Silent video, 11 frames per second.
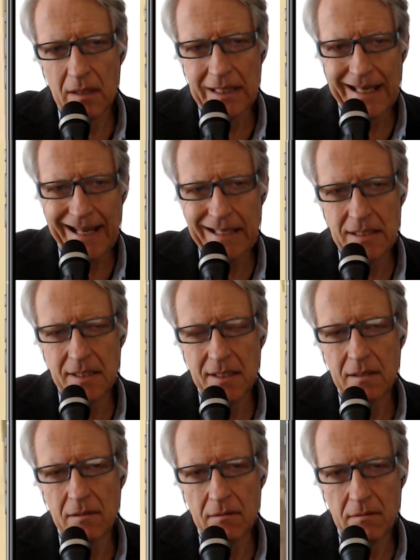
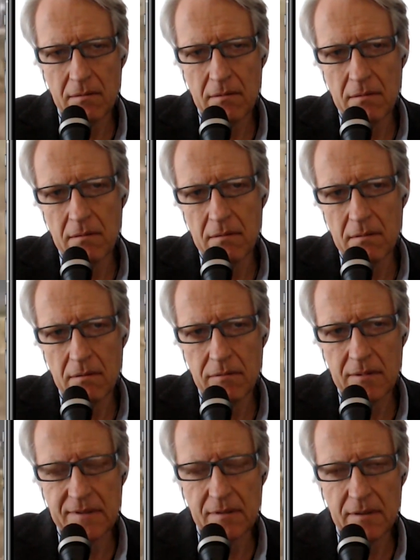connecting
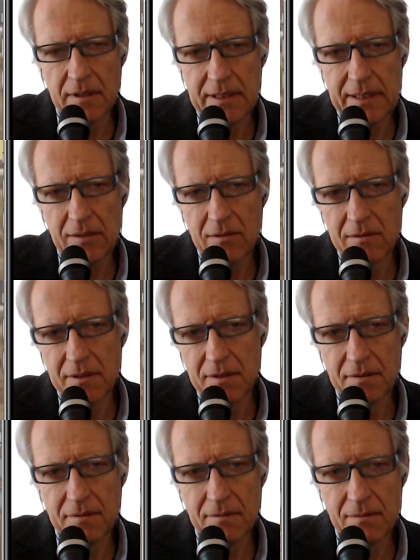KwaZulu-Natal
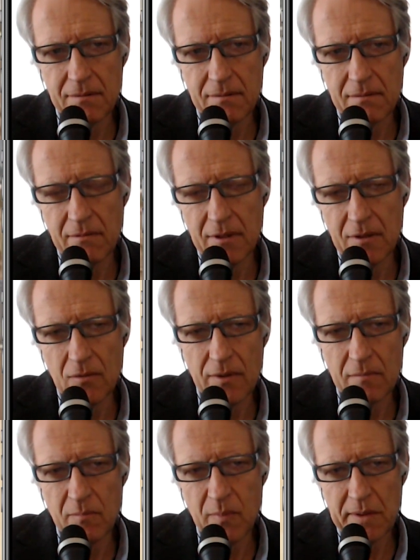to the
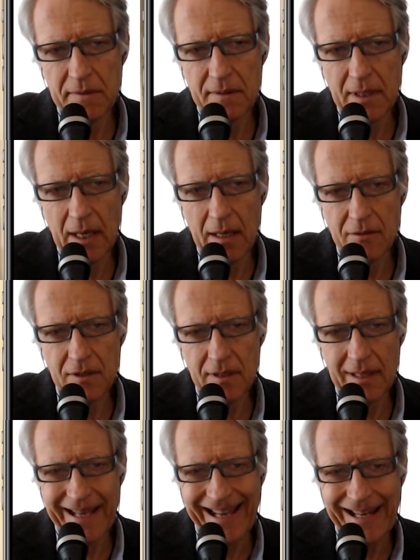northern part of the country,
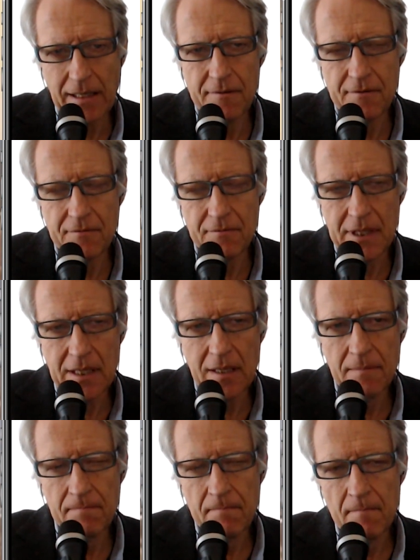the
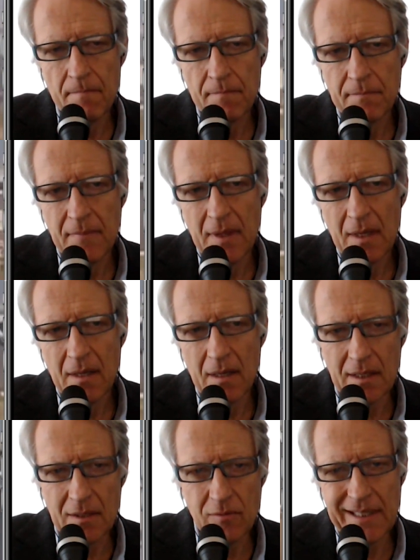N3,
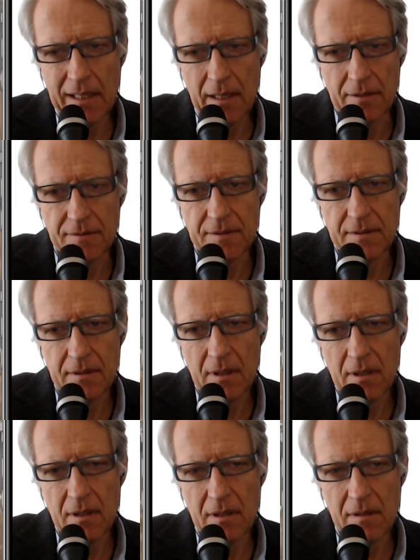it was closed,
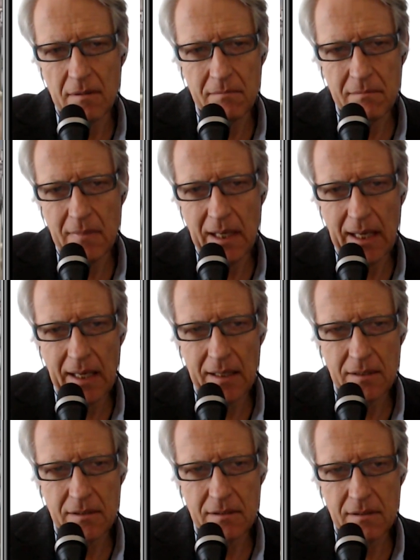
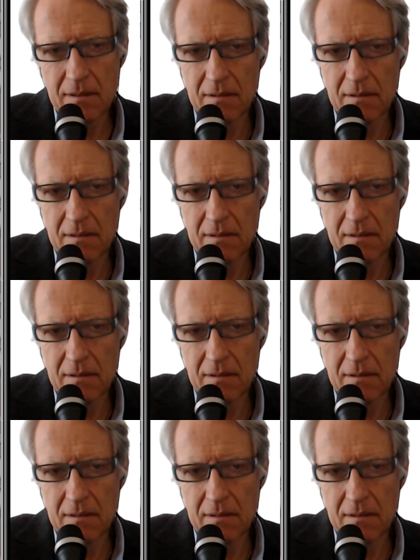and